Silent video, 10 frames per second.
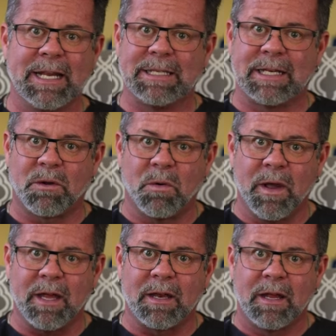easy to
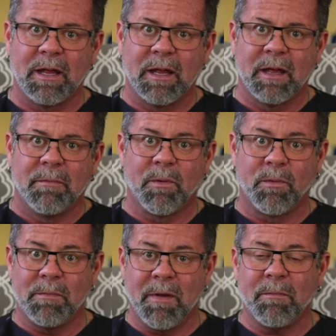quit. But
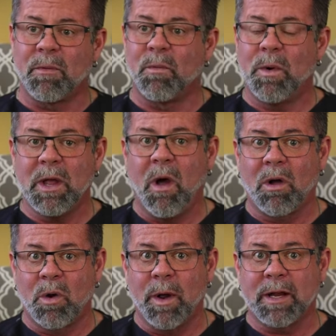remember, we all
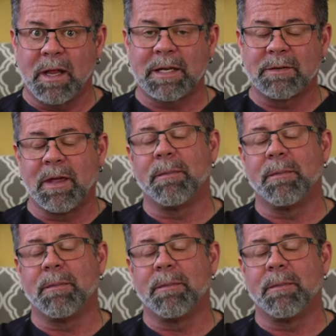quit collectively.